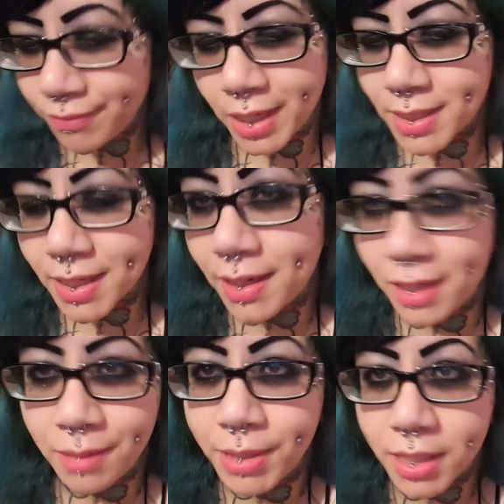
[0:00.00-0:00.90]
it's going to
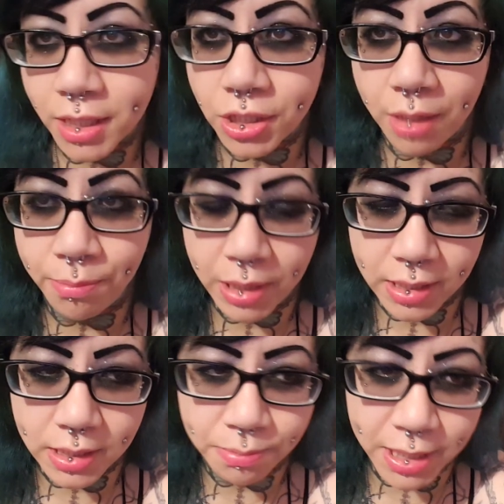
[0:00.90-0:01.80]
need to be touched up,
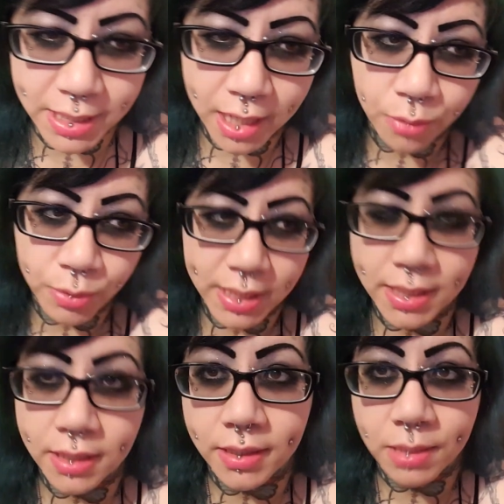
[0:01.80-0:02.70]
because my skin will
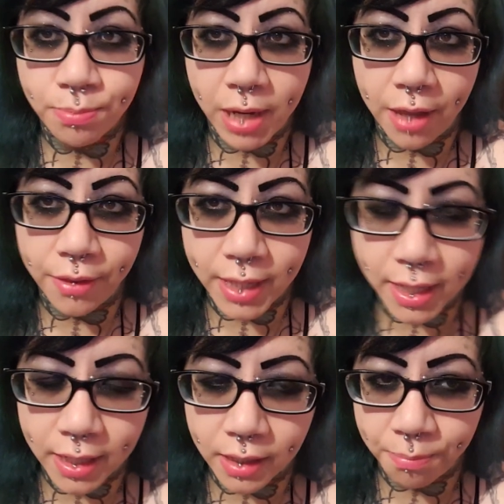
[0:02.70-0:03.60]
still spit out the
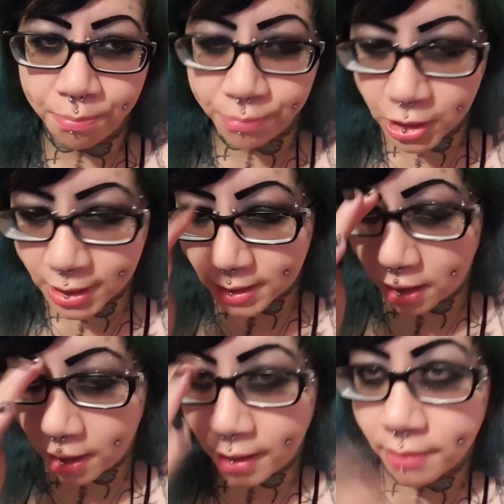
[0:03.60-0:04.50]
ink, just
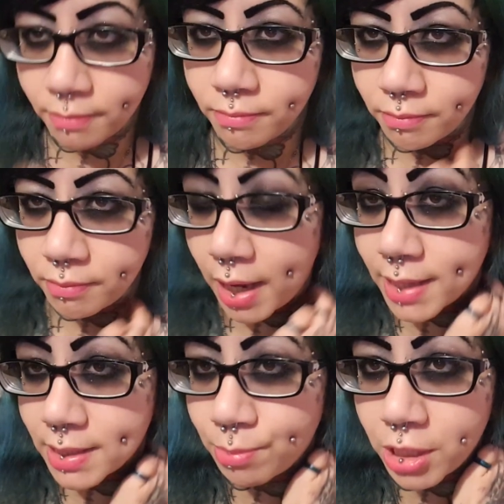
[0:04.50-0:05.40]
not
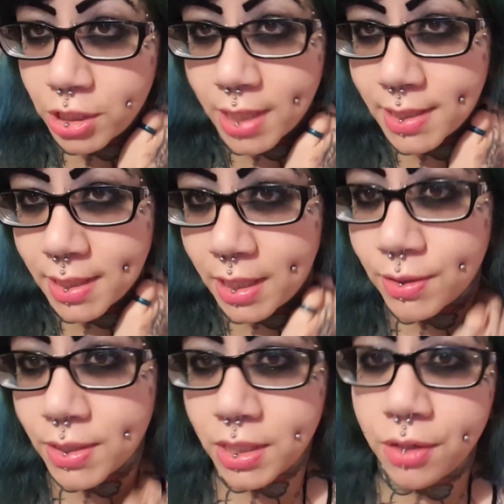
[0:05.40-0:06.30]
as much as it
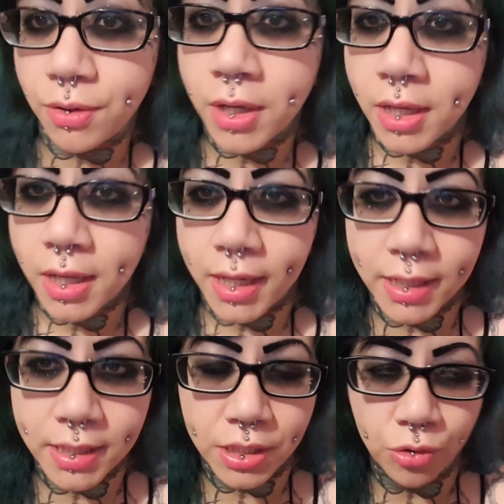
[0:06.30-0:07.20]
used to.
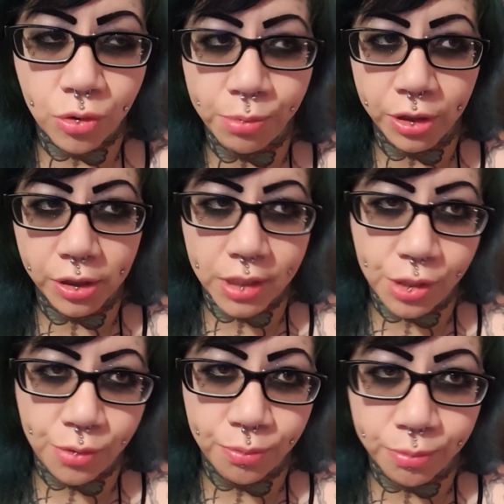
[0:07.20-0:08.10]
It is doable
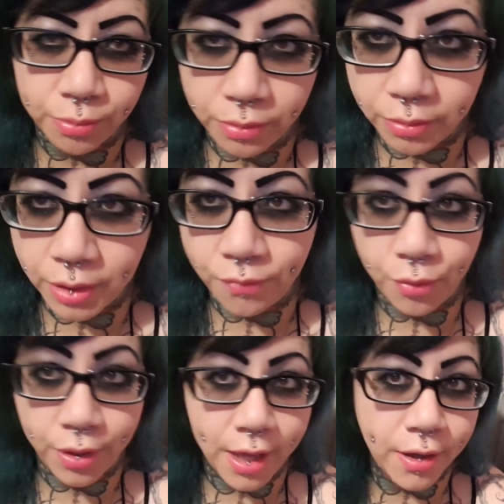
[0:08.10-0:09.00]
to live
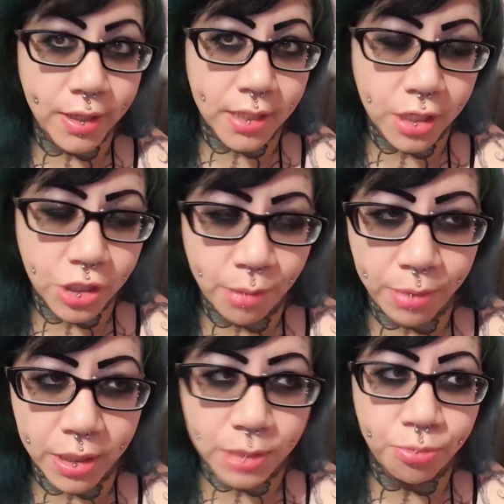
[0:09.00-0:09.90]
without a touch-up,
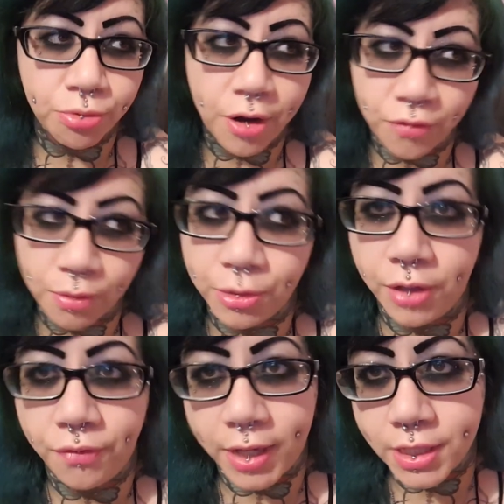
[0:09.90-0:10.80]
but it's preferable
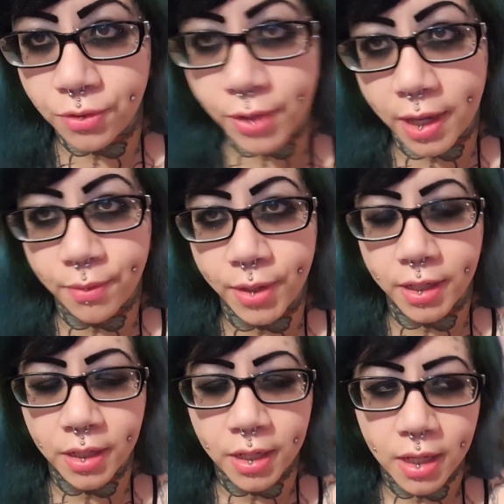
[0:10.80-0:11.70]
if I do get
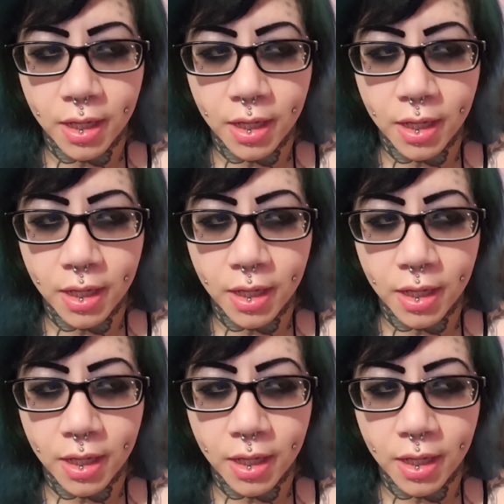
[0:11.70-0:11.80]
one.